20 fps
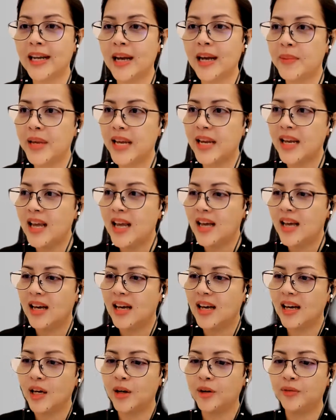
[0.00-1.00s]
Coming
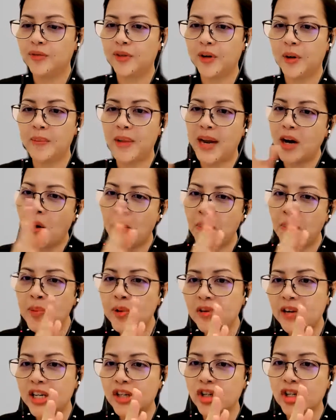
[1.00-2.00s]
from an
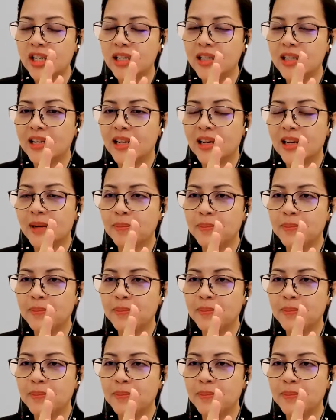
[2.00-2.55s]
operational